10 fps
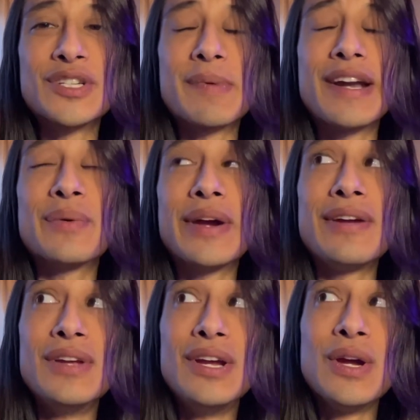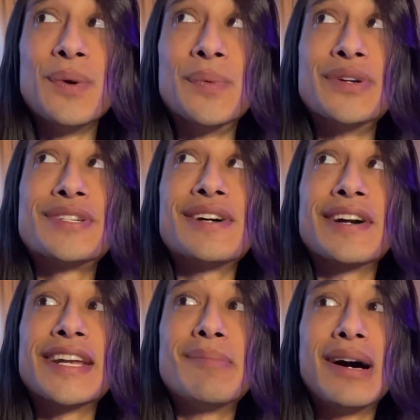But anyway, we were just
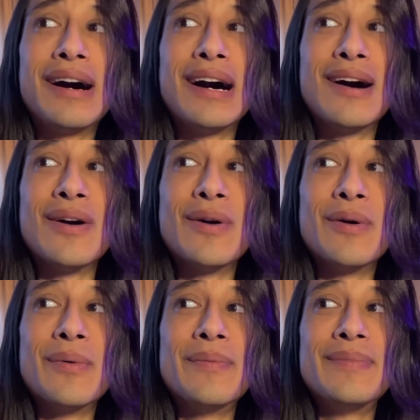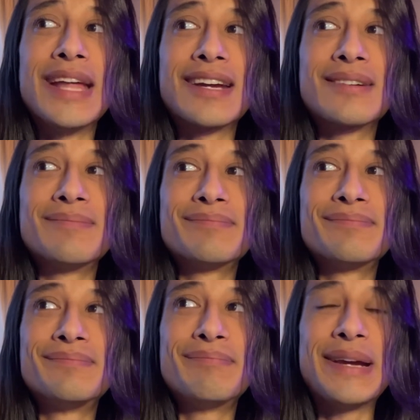talking about how
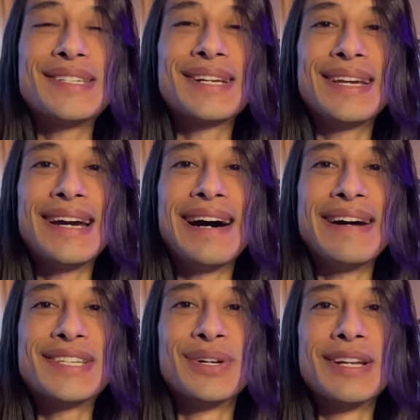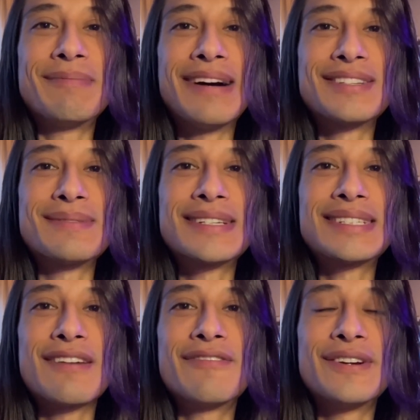basically how I told him how
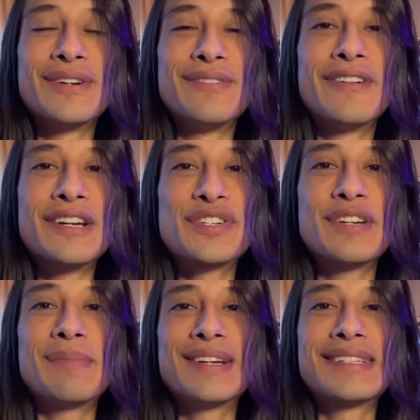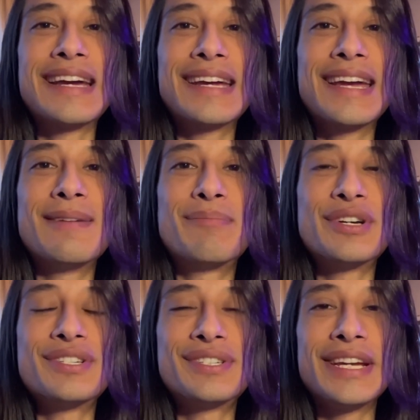sometimes I feel frustrated because I get
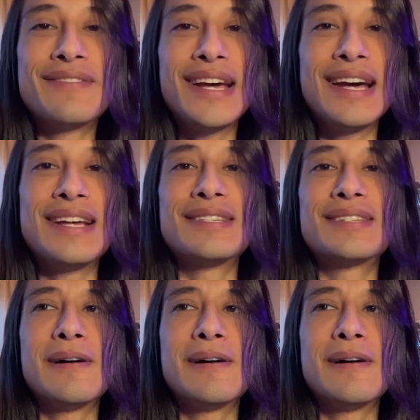perceived as